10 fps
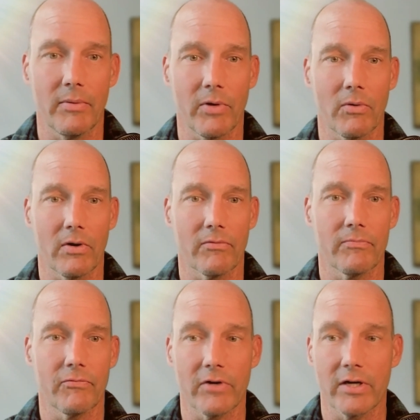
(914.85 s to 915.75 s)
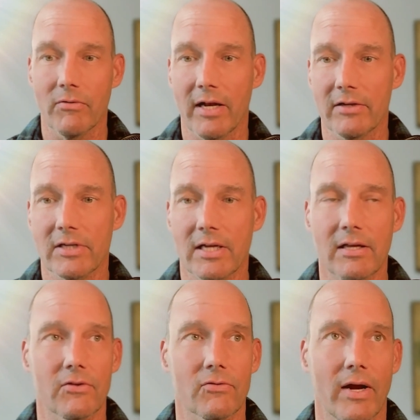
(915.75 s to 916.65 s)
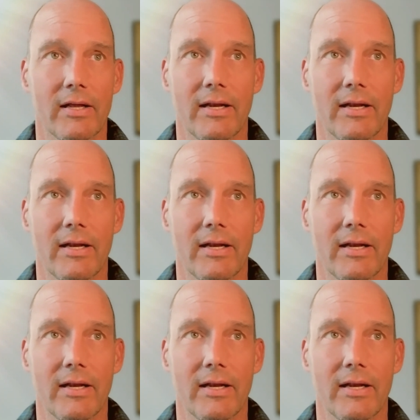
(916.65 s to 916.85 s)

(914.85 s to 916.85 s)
and we were free range kids, right?